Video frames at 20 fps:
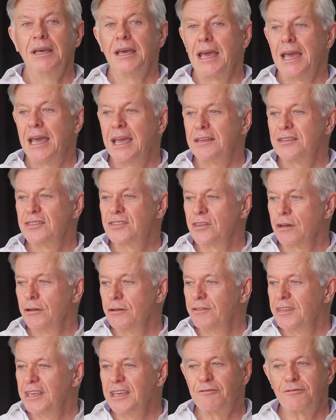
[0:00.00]
And so
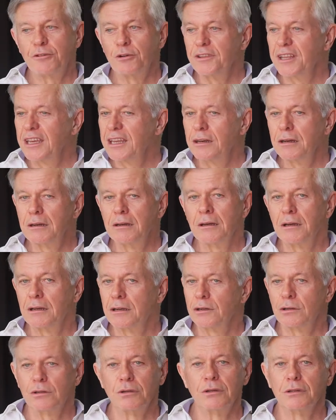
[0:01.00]
therefore they're not
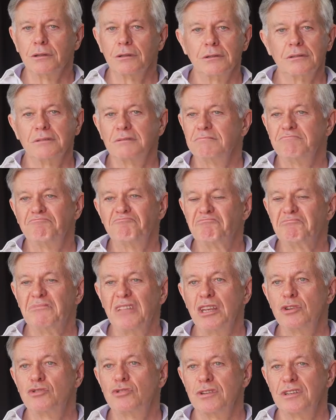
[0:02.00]
at all
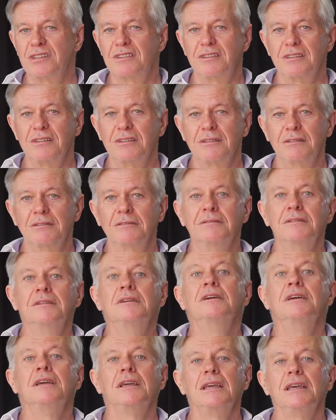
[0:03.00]
interested
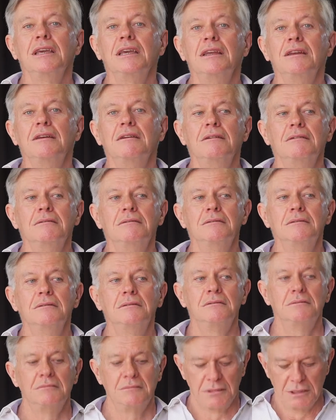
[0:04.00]
in
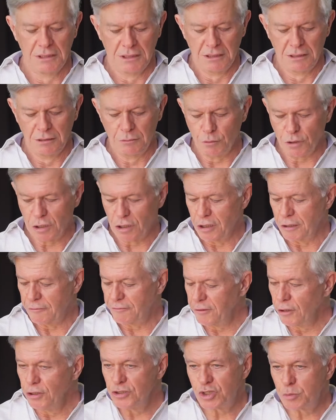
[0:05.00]
what kind of
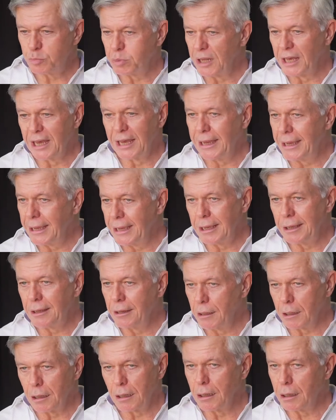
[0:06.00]
flute you play,
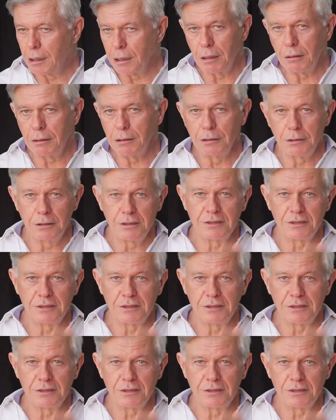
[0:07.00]
who you